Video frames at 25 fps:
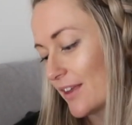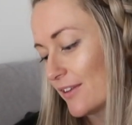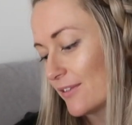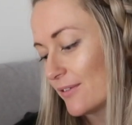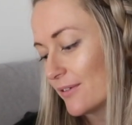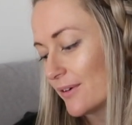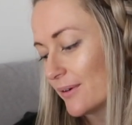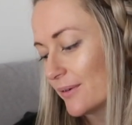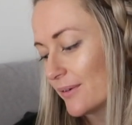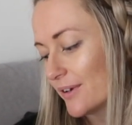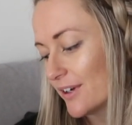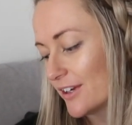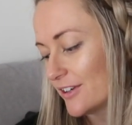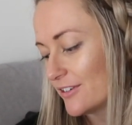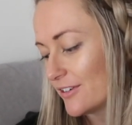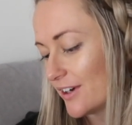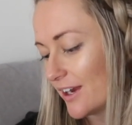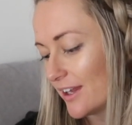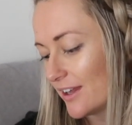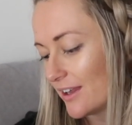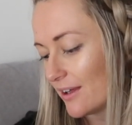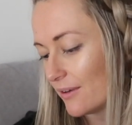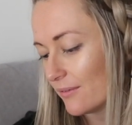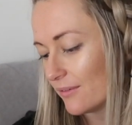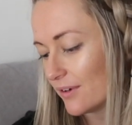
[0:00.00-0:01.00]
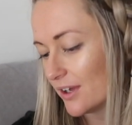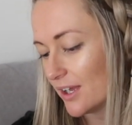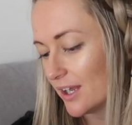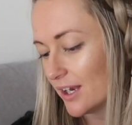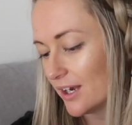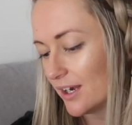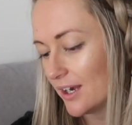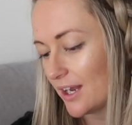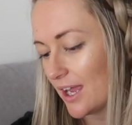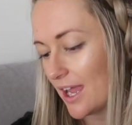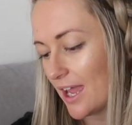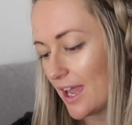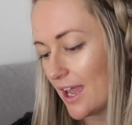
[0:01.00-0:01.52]
So I want to try that
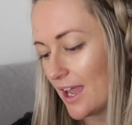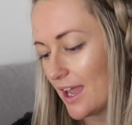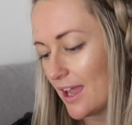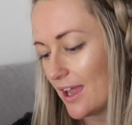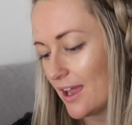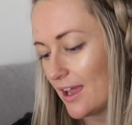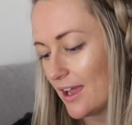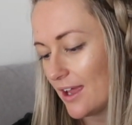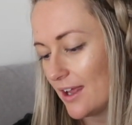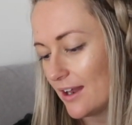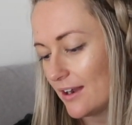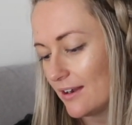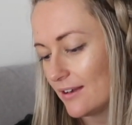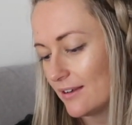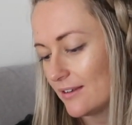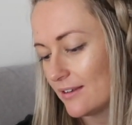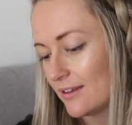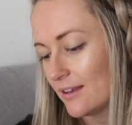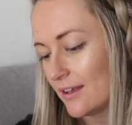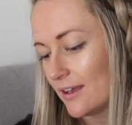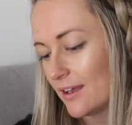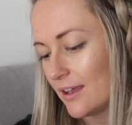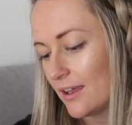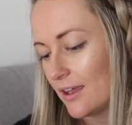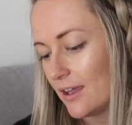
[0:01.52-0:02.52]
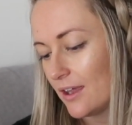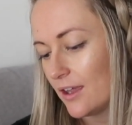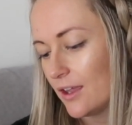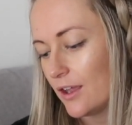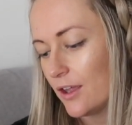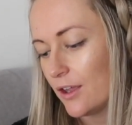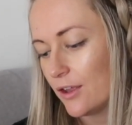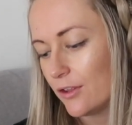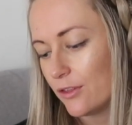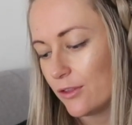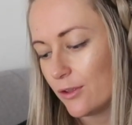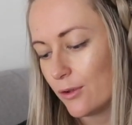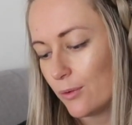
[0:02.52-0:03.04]
one. And
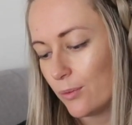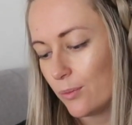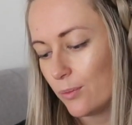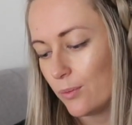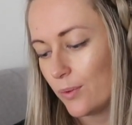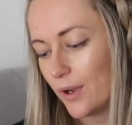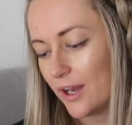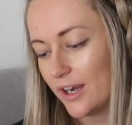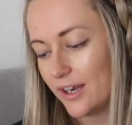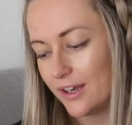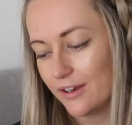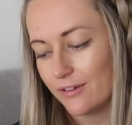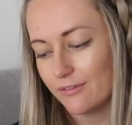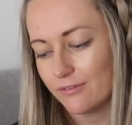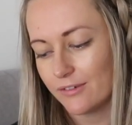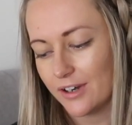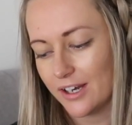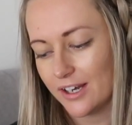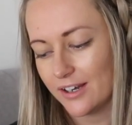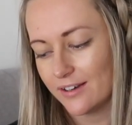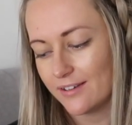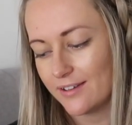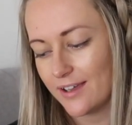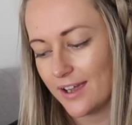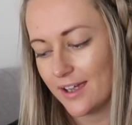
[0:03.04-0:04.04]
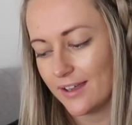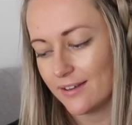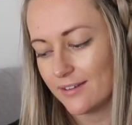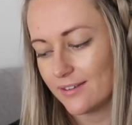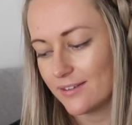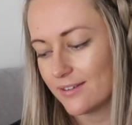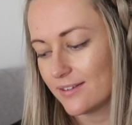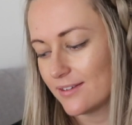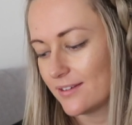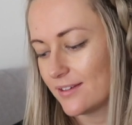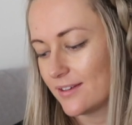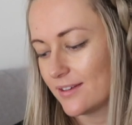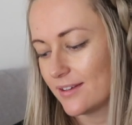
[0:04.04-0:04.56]
the wedding ring
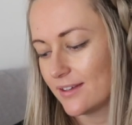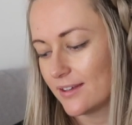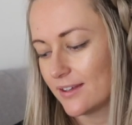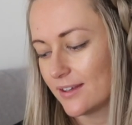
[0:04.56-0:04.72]
test.